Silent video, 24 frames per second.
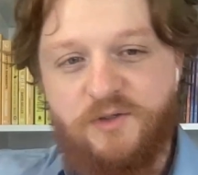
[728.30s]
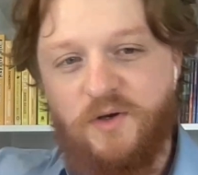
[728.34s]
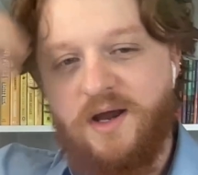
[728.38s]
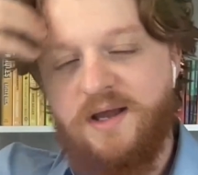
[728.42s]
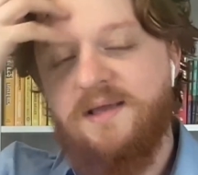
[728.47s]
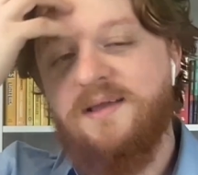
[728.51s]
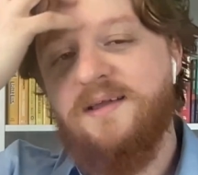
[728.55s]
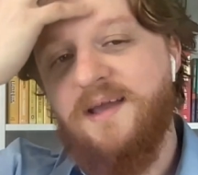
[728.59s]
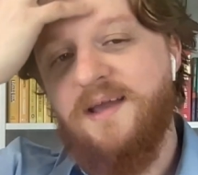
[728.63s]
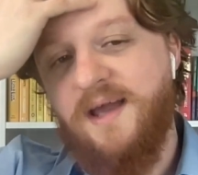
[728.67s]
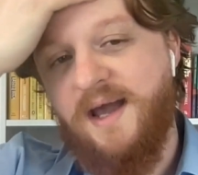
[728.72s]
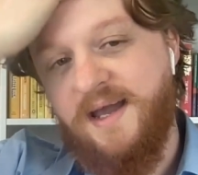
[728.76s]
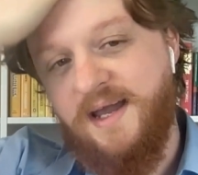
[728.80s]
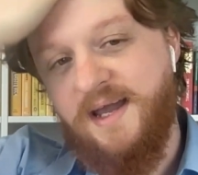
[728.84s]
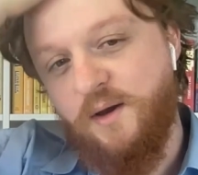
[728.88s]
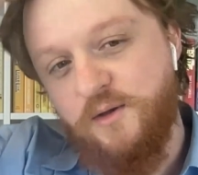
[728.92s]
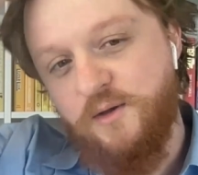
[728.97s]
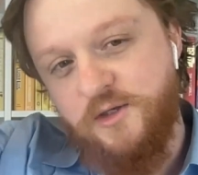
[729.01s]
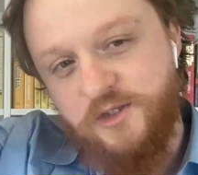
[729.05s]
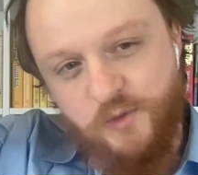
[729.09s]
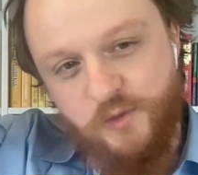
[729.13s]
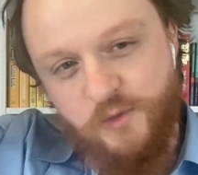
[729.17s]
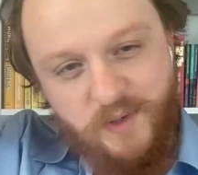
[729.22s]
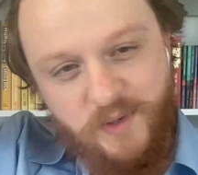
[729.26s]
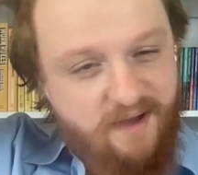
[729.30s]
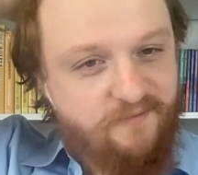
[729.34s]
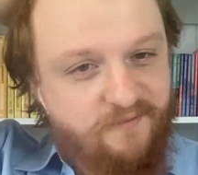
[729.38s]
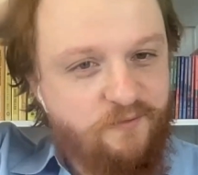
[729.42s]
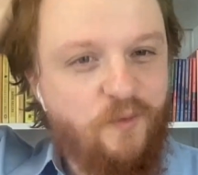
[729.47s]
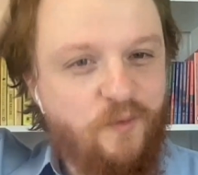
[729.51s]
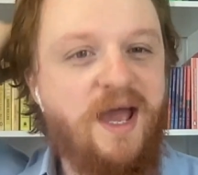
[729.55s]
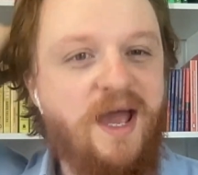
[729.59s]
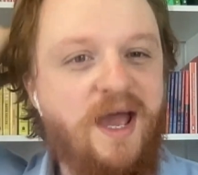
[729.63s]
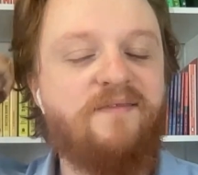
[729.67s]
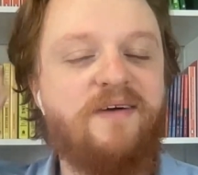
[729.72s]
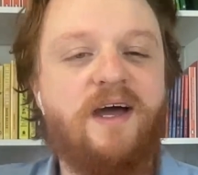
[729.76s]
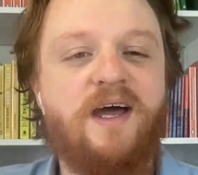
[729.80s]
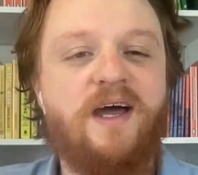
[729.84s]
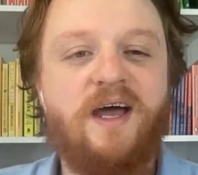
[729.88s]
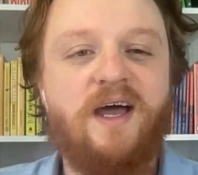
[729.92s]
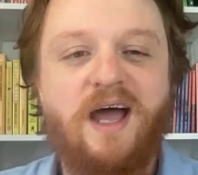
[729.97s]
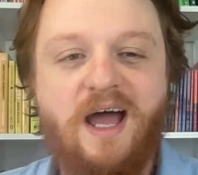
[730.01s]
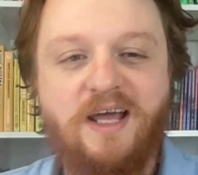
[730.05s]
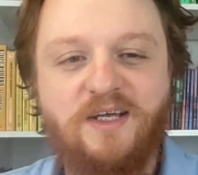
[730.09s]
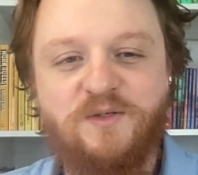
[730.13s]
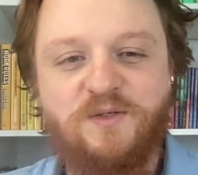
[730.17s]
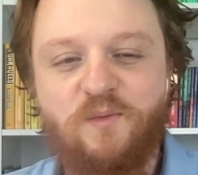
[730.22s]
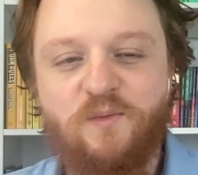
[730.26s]
that's right. Yeah. So we have a
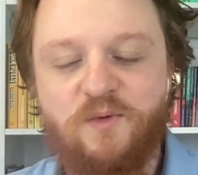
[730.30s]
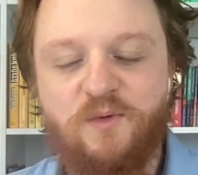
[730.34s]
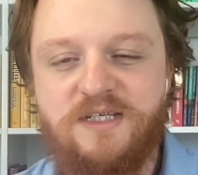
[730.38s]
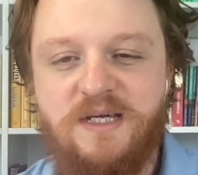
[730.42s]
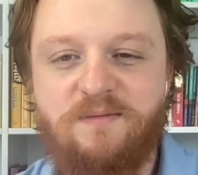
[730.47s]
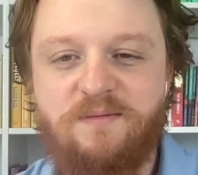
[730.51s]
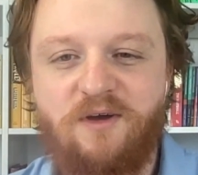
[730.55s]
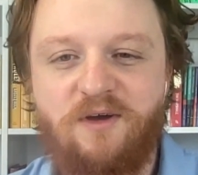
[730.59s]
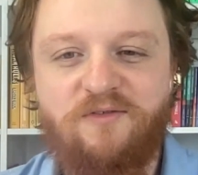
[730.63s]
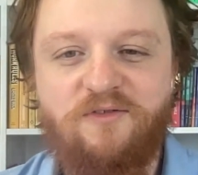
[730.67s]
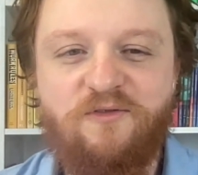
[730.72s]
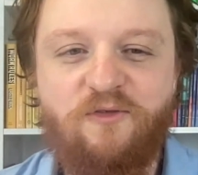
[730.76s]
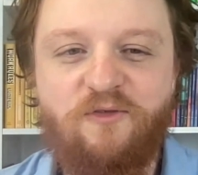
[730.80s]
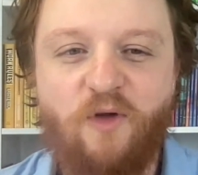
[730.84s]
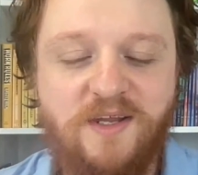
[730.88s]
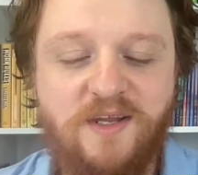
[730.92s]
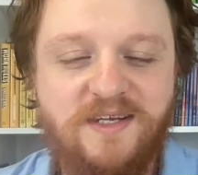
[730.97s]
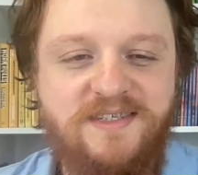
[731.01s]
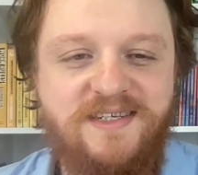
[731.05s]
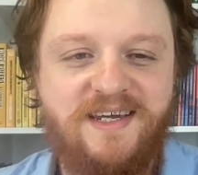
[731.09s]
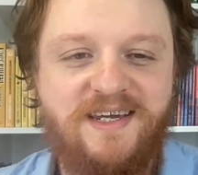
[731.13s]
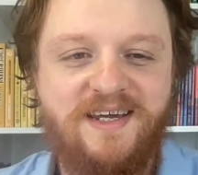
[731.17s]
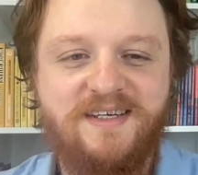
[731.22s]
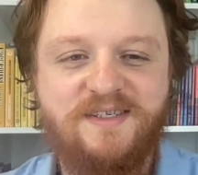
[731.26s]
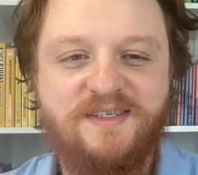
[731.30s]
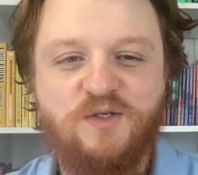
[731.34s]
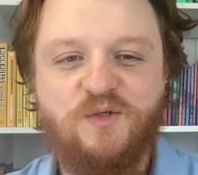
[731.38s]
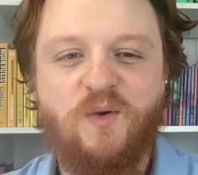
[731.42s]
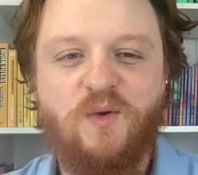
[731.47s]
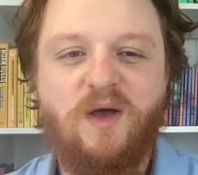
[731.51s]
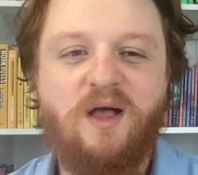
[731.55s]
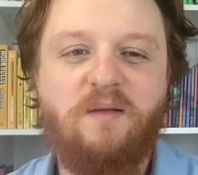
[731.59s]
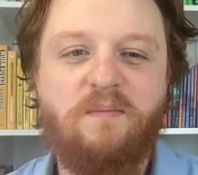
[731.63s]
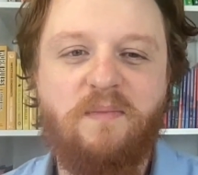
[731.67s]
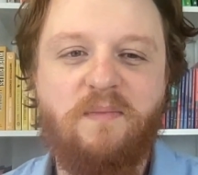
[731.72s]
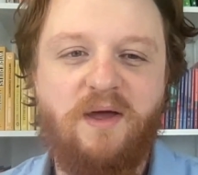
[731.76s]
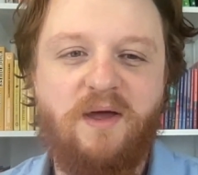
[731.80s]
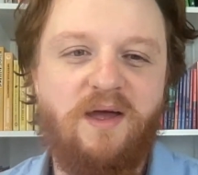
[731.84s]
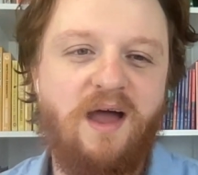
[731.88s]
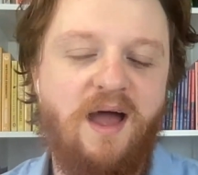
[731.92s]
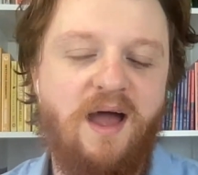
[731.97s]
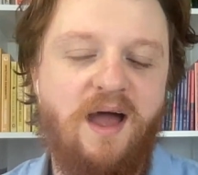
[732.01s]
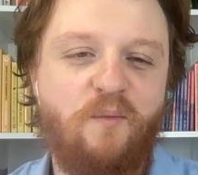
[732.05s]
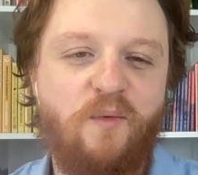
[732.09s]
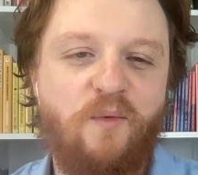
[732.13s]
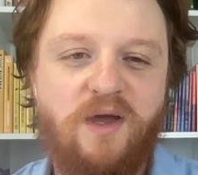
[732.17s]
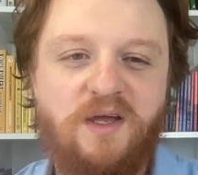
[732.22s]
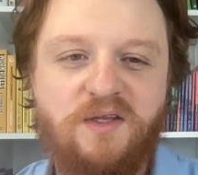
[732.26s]
small team of volunteers as well, but
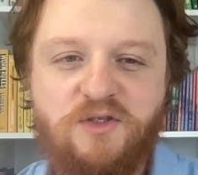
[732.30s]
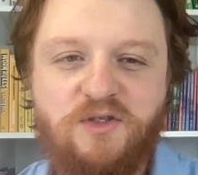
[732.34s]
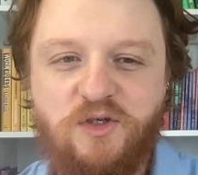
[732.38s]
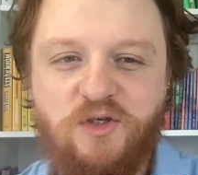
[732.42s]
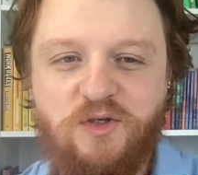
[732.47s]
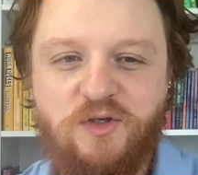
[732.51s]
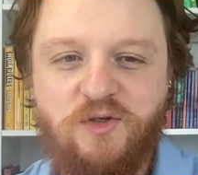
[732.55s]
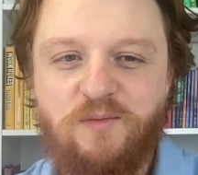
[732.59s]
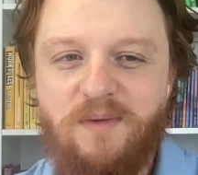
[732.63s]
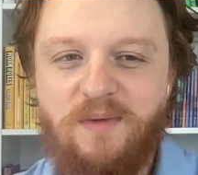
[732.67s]
we're 2